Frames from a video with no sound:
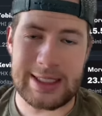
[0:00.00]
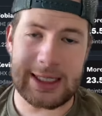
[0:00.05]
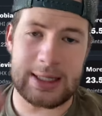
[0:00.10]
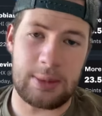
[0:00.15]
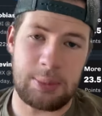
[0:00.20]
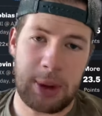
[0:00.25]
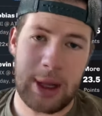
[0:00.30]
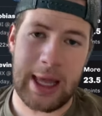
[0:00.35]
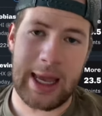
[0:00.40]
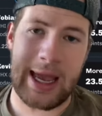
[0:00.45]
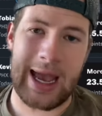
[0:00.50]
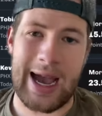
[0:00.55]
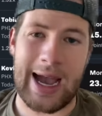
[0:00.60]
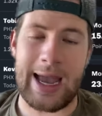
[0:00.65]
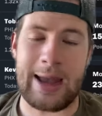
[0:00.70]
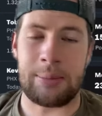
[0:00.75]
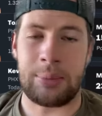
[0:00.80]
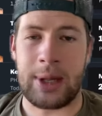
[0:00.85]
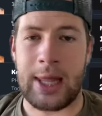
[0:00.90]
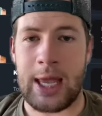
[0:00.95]
is the play I
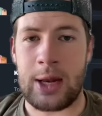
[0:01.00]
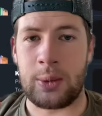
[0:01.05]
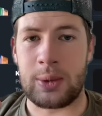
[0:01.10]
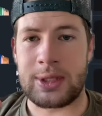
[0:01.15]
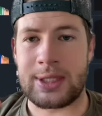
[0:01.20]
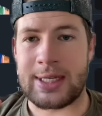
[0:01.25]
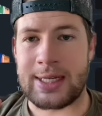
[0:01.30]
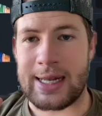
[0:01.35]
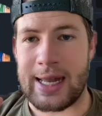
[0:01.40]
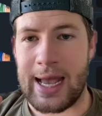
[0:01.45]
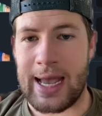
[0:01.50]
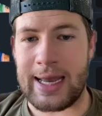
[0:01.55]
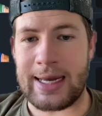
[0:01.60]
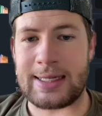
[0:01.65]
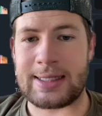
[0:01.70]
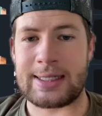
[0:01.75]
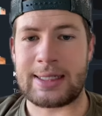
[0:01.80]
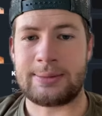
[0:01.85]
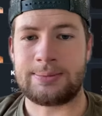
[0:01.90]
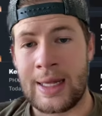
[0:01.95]
am playing with
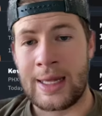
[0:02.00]
tonight.